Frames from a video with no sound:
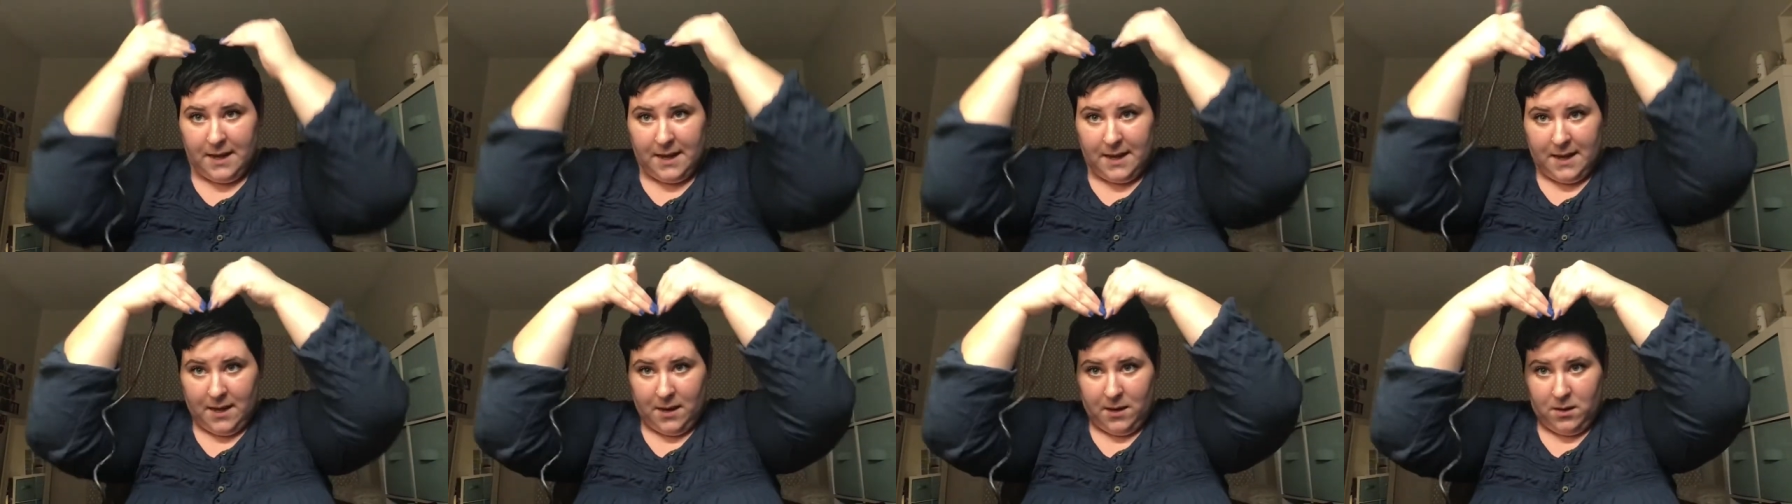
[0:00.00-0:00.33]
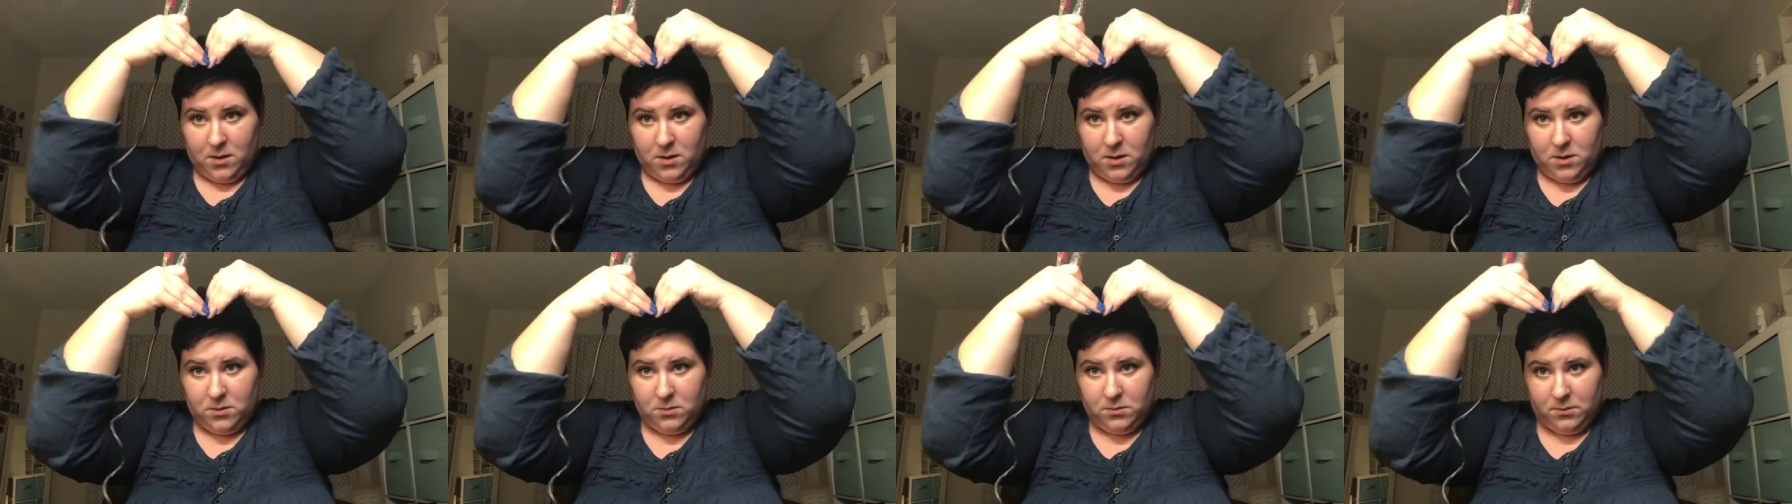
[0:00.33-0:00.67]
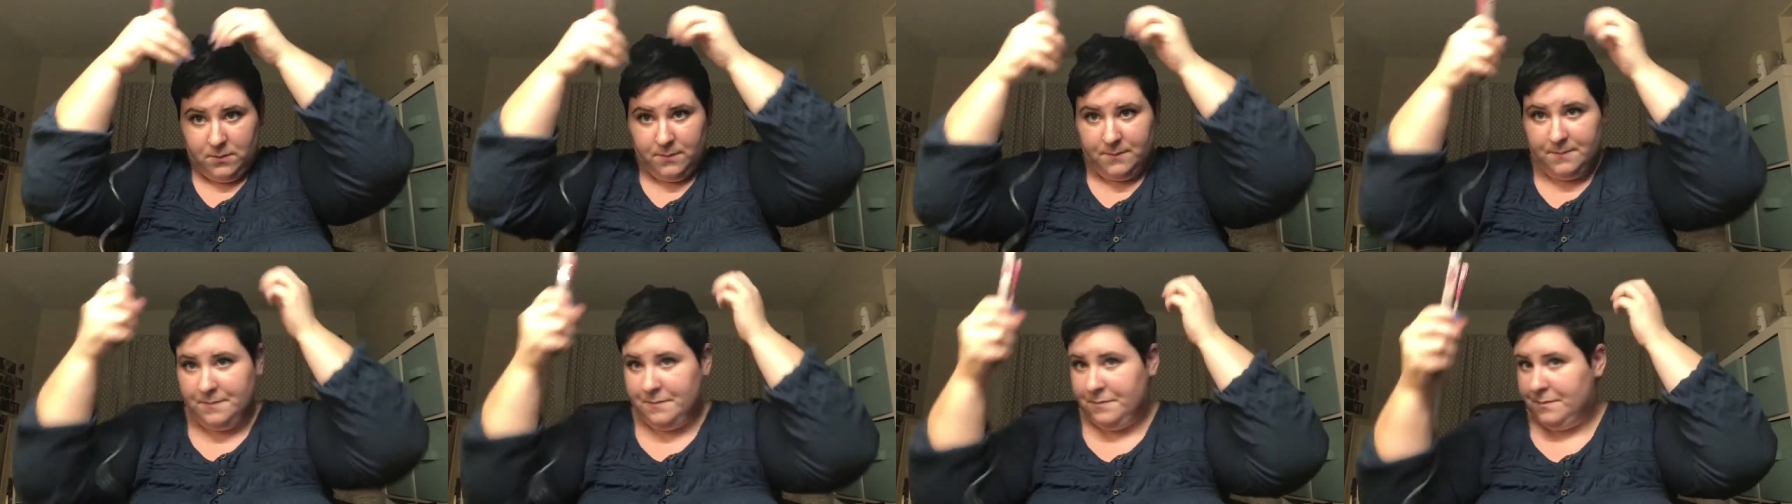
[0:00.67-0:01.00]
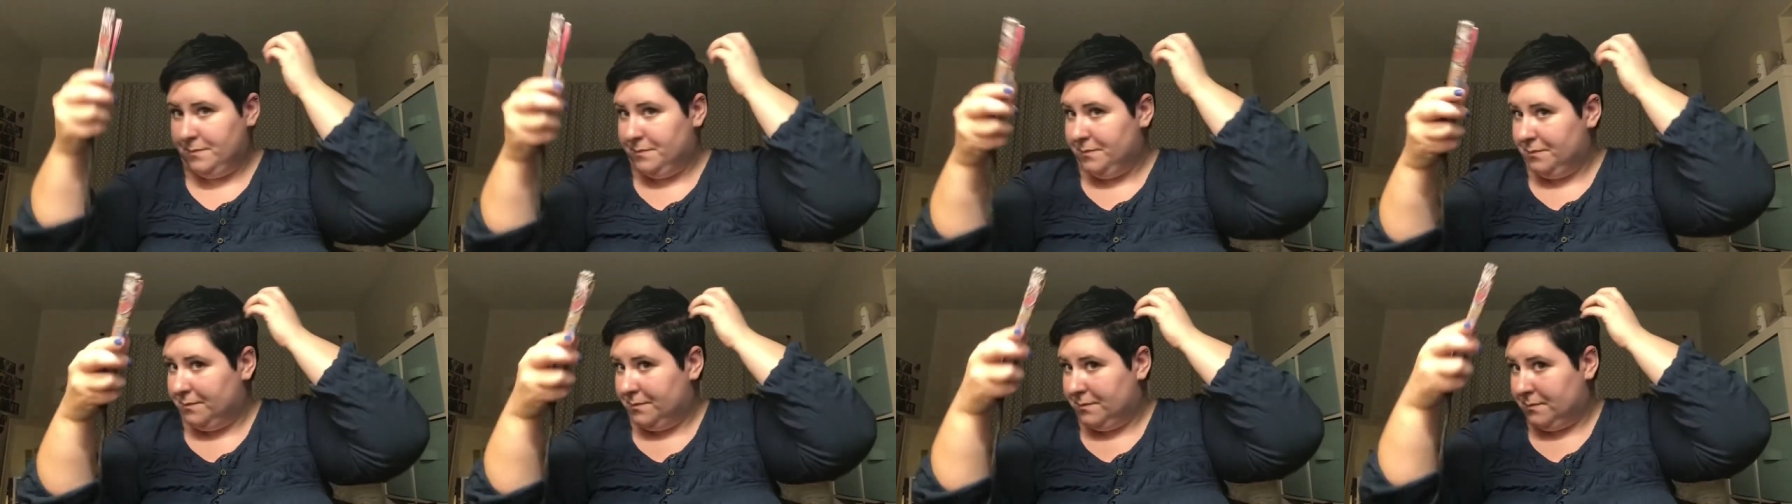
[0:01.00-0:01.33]
in.
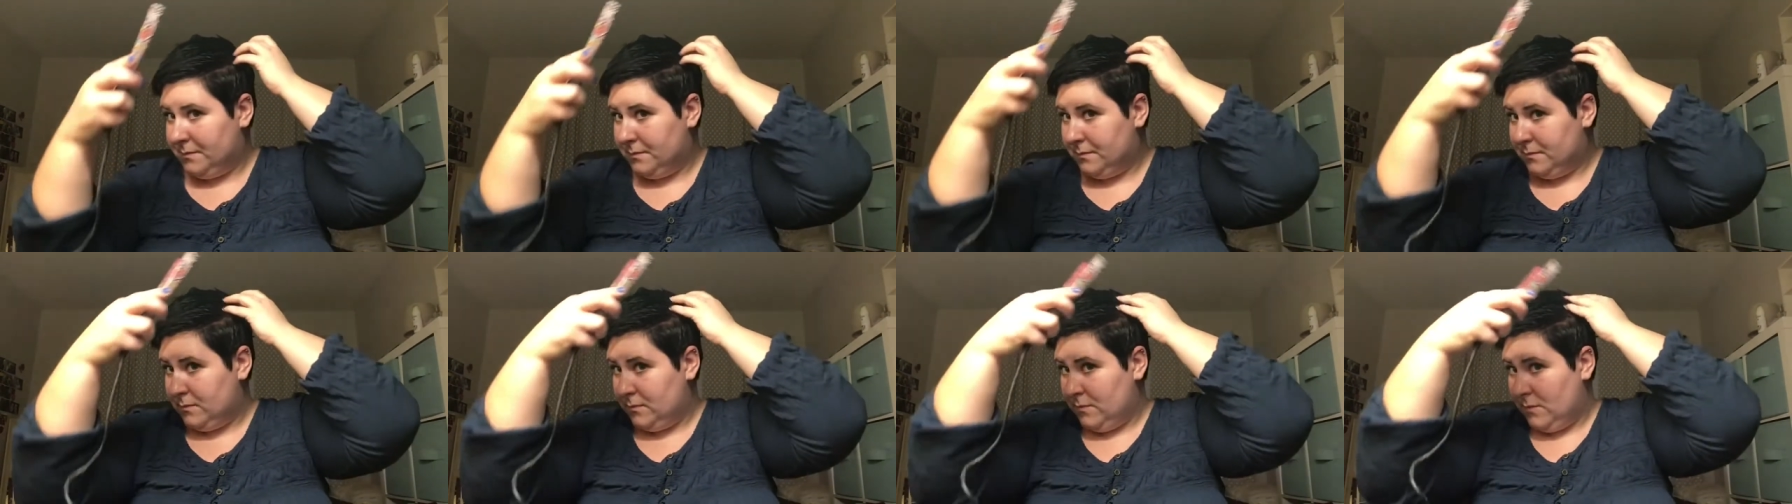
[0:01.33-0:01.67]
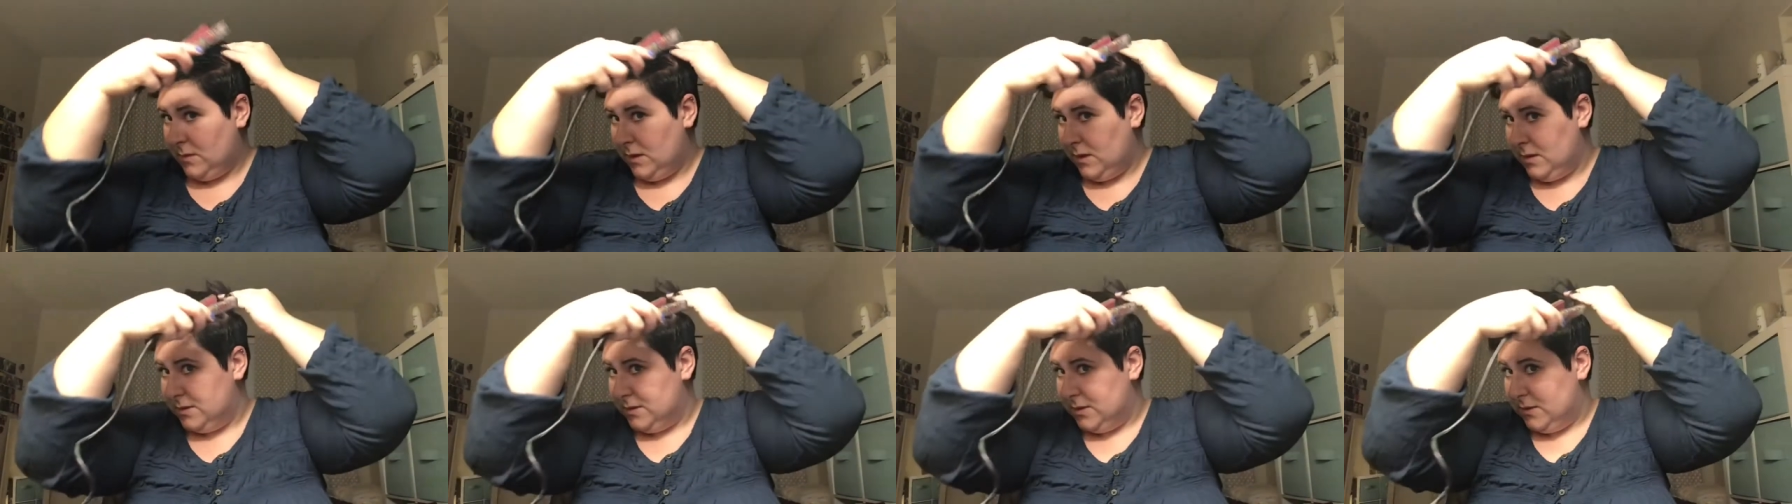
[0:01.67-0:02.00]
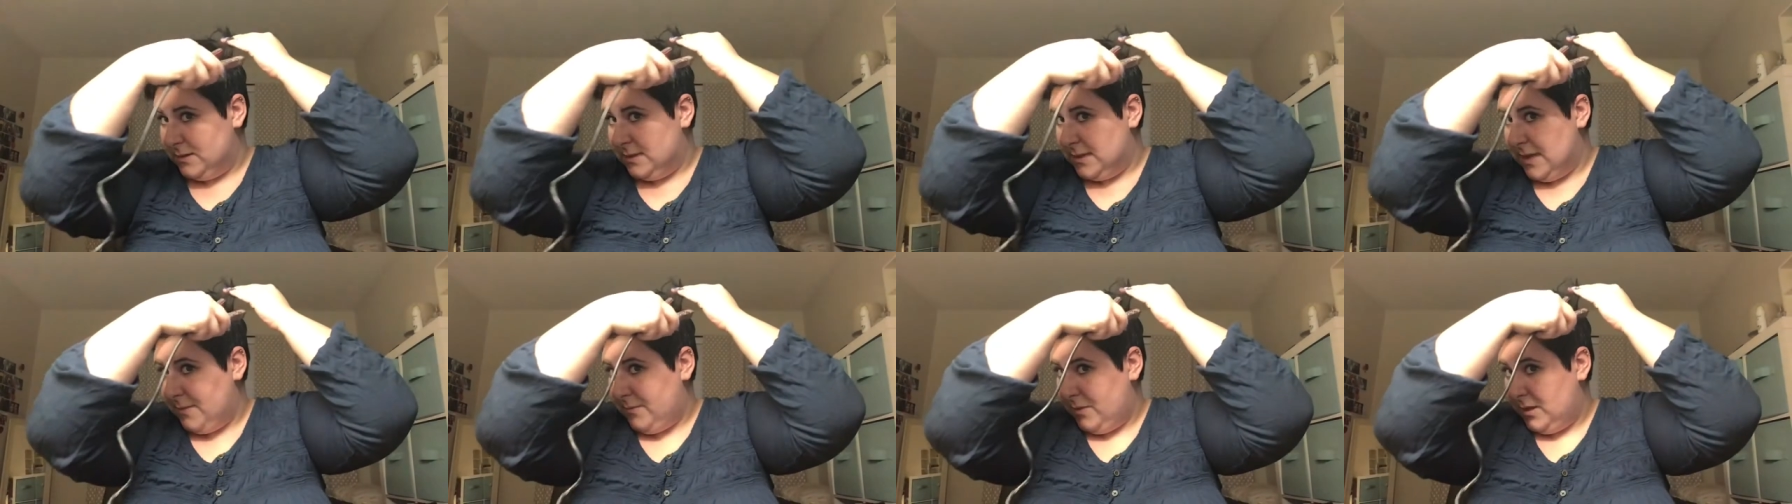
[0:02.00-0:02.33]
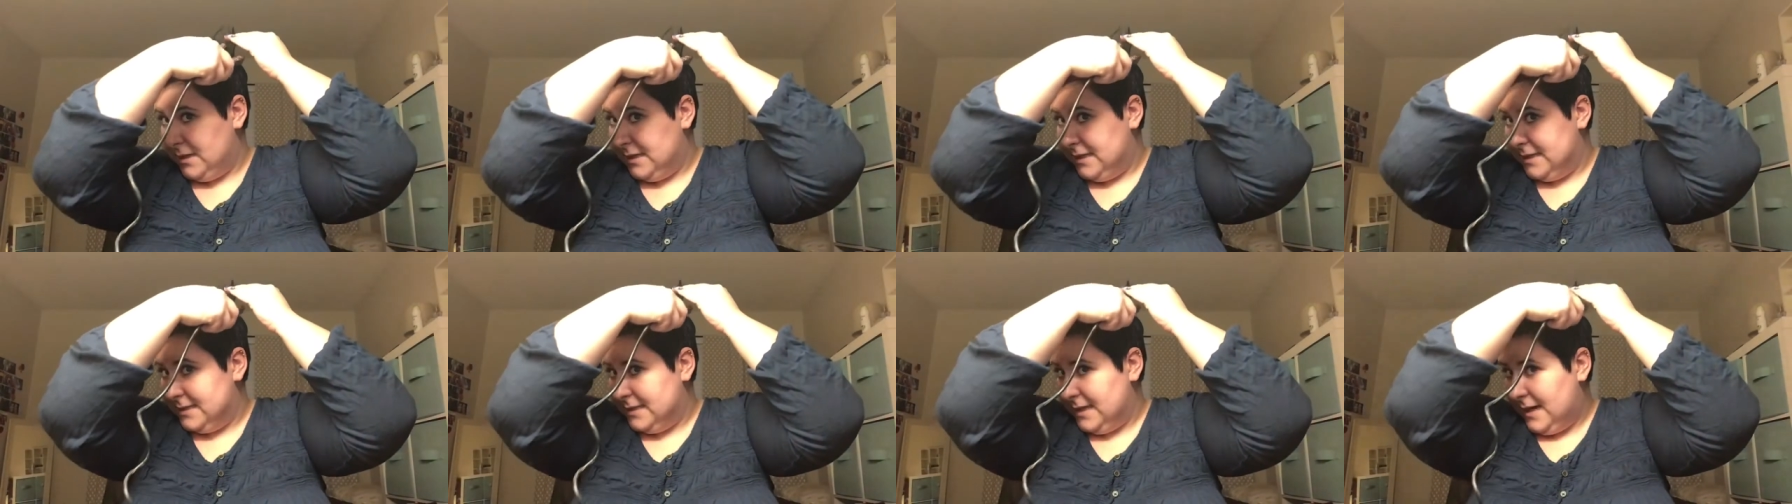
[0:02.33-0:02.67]
So same on
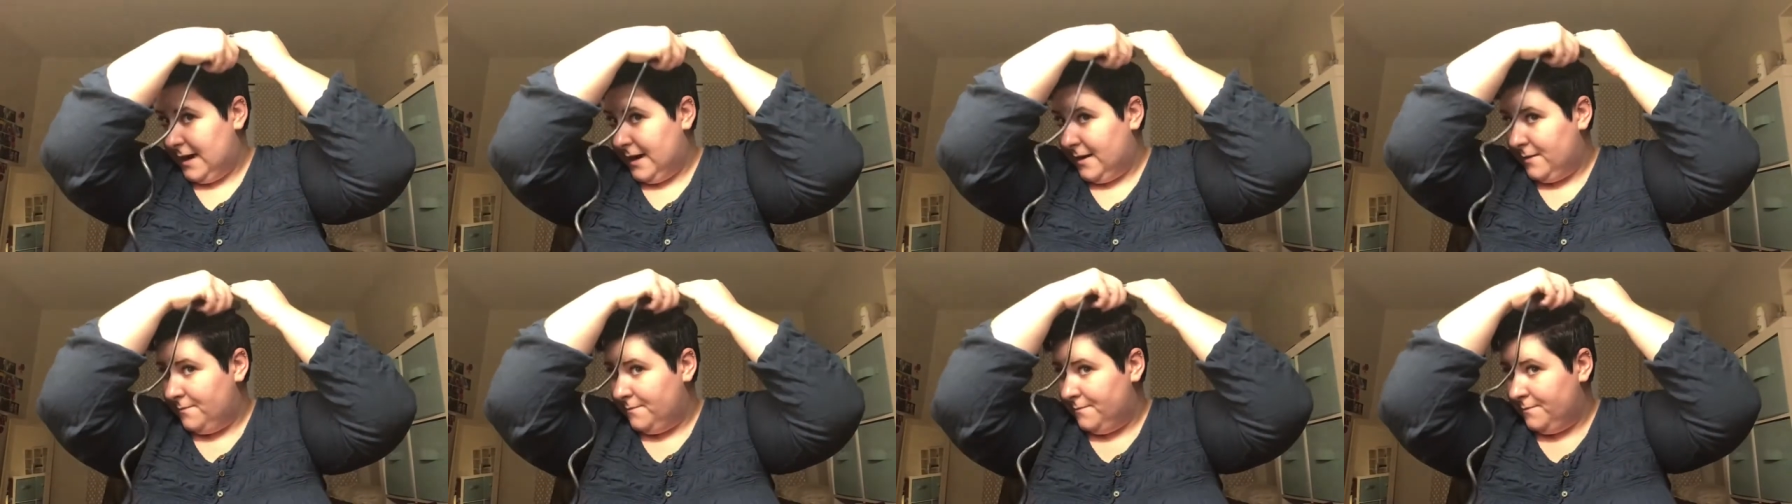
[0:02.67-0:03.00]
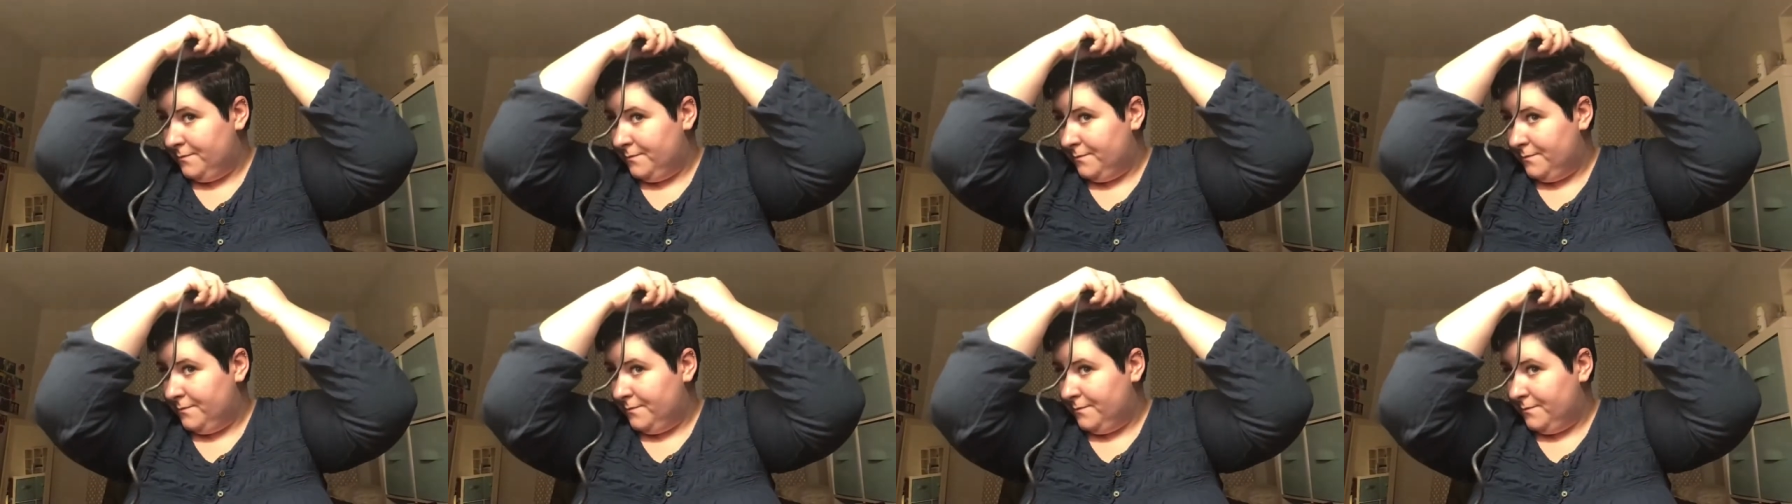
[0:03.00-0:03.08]
this side,